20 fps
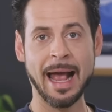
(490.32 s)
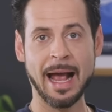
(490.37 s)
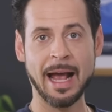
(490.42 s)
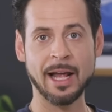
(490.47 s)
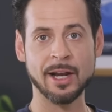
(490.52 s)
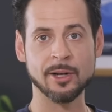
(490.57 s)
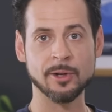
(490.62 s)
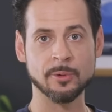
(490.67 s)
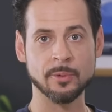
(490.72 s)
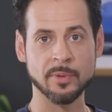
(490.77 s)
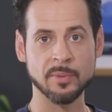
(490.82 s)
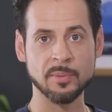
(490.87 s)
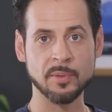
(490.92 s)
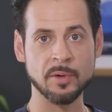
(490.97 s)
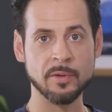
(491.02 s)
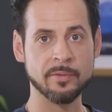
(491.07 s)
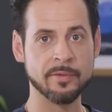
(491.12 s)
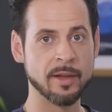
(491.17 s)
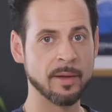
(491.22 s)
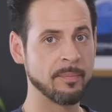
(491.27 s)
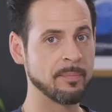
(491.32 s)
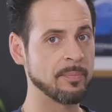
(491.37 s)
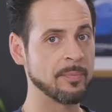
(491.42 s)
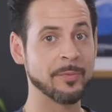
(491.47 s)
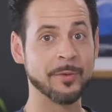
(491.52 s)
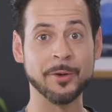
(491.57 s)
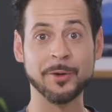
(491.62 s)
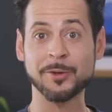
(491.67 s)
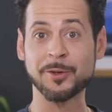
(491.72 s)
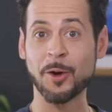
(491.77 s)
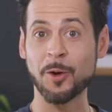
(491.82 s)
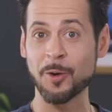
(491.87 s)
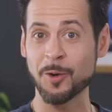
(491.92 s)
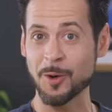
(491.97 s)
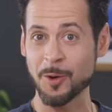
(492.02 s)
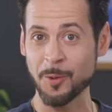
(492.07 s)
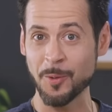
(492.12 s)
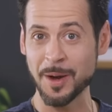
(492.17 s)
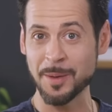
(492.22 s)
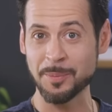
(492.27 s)
add or remove them. They don't
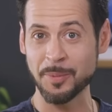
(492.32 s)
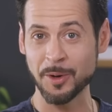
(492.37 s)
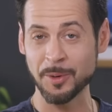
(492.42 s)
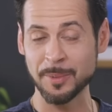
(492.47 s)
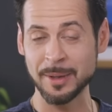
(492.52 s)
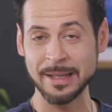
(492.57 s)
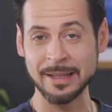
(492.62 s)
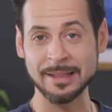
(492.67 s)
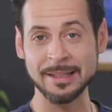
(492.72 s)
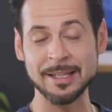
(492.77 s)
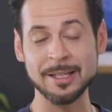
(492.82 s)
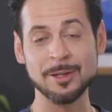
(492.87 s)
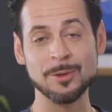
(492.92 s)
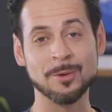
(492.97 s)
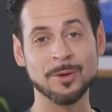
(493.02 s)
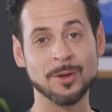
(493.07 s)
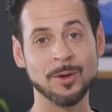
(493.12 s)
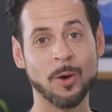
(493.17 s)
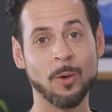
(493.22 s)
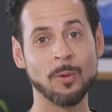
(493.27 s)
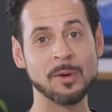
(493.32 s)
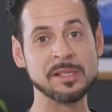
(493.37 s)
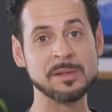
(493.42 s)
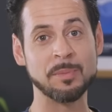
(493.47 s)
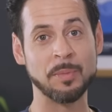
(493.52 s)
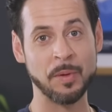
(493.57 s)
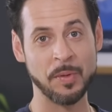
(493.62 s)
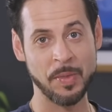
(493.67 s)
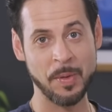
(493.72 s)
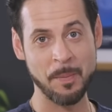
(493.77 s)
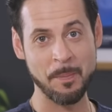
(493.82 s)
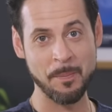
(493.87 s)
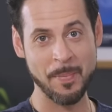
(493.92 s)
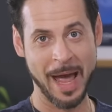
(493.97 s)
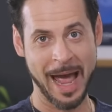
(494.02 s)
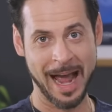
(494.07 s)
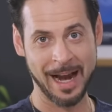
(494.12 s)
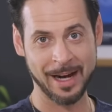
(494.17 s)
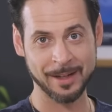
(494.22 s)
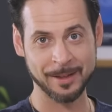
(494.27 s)
go away permanently, you can always put them
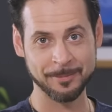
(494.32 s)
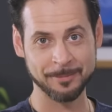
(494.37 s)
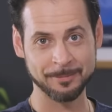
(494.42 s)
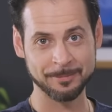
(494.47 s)
back.